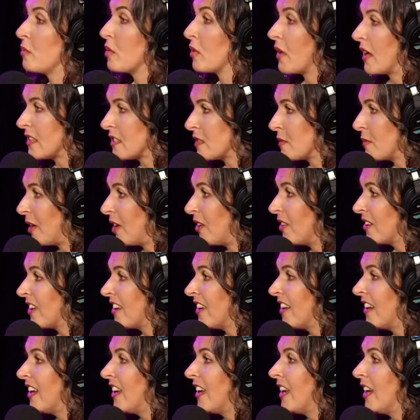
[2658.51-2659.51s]
breast
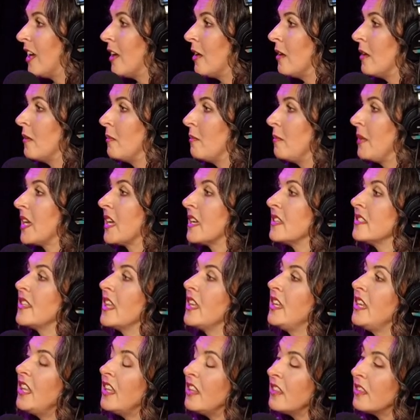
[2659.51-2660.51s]
milk because
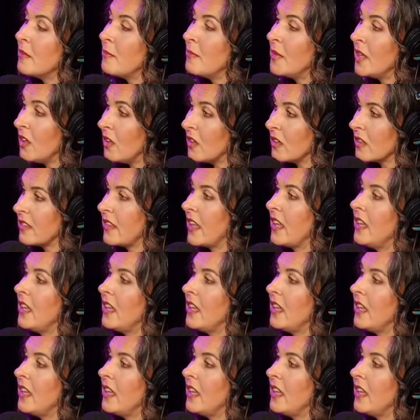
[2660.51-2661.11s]
they need the milk.